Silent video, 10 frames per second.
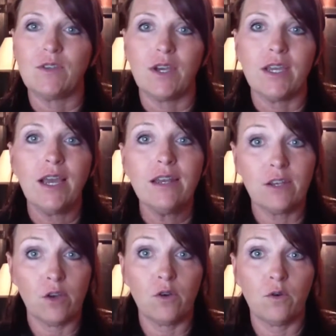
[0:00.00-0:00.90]
So I kind of
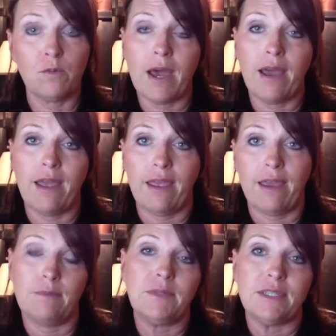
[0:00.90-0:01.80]
know my
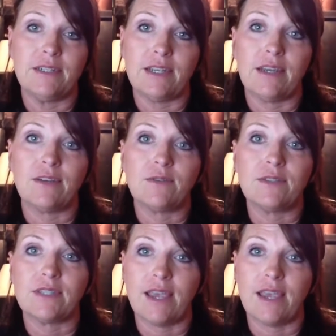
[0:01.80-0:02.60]
ups and downs,